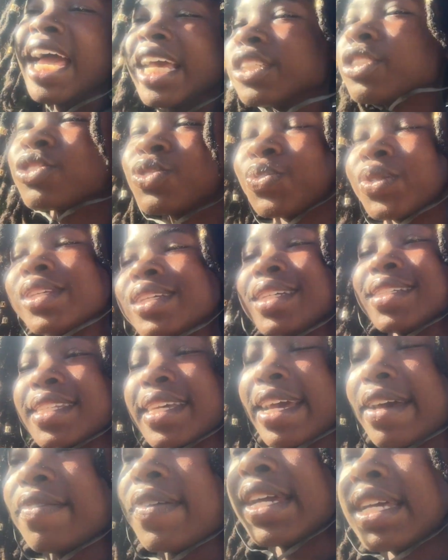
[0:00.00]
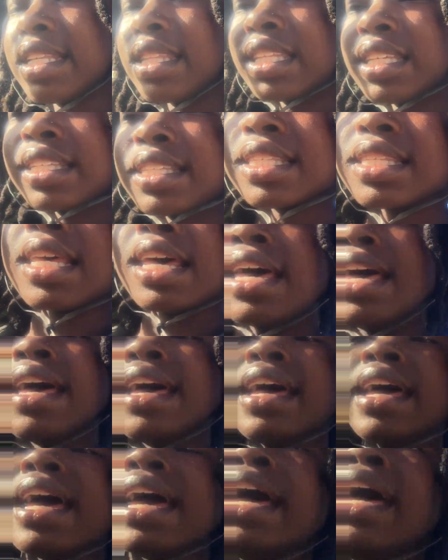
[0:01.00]
It's just really good to have hand
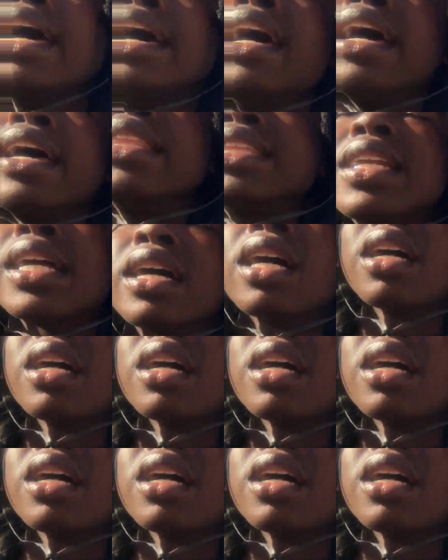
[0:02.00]
And then